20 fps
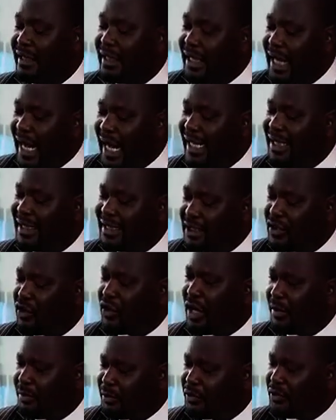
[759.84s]

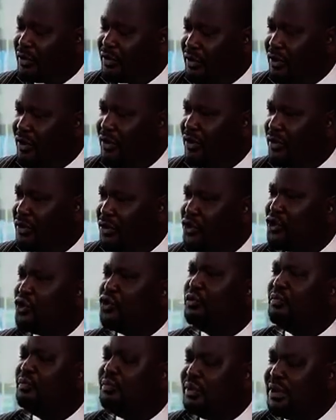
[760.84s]
Anti-corruption law
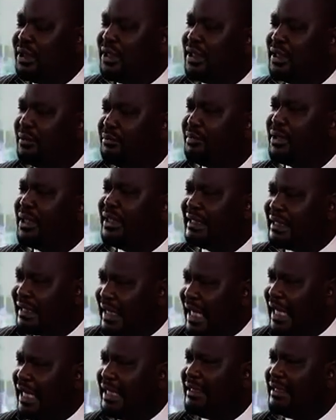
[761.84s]
should be
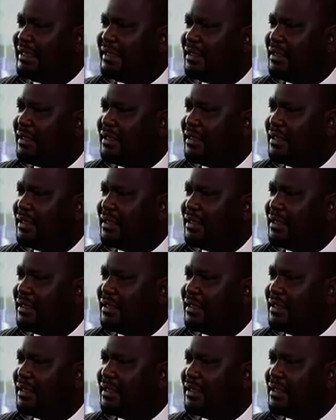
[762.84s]
precise,